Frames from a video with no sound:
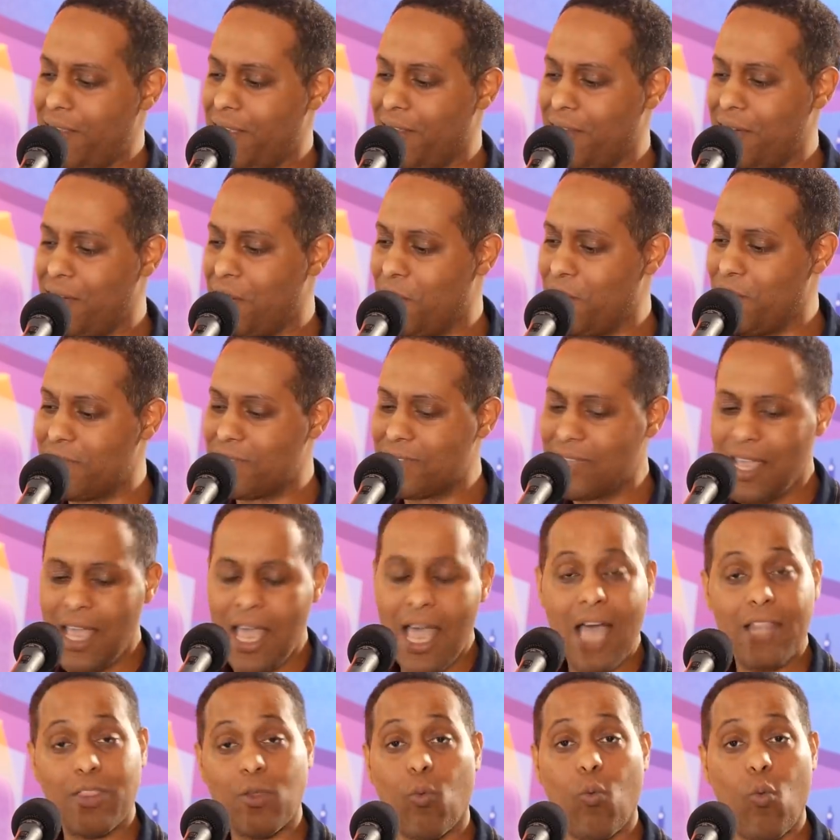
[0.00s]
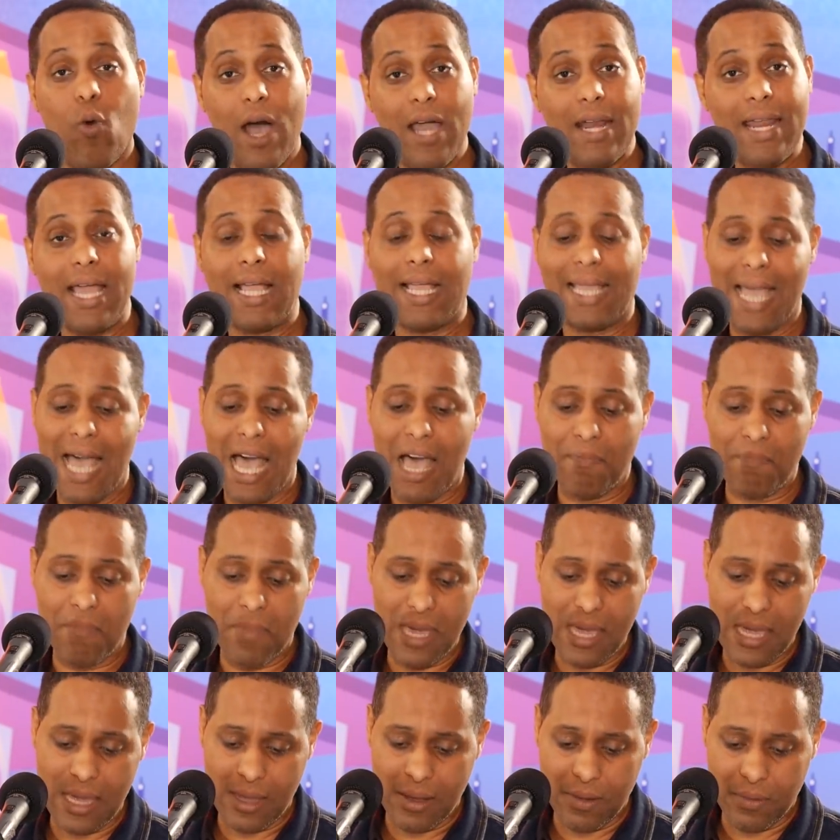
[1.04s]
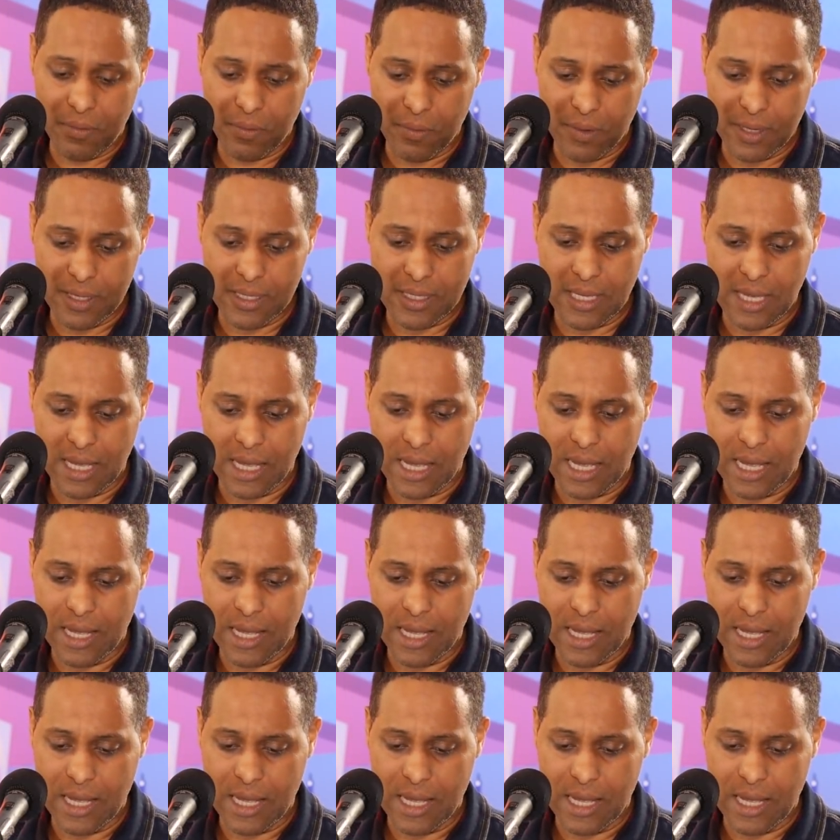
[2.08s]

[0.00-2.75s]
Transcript: You know, it's the one that got me was.